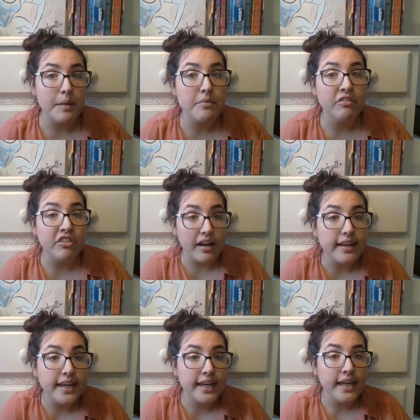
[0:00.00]
am
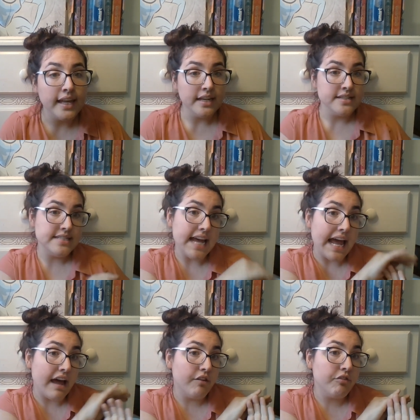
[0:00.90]
lucky to
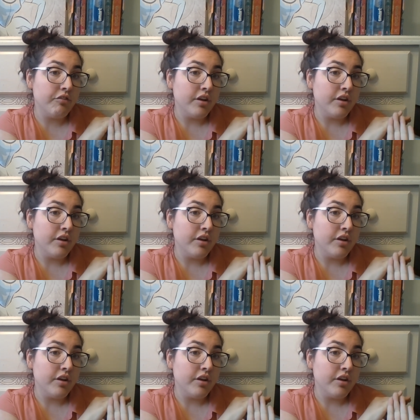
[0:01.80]
have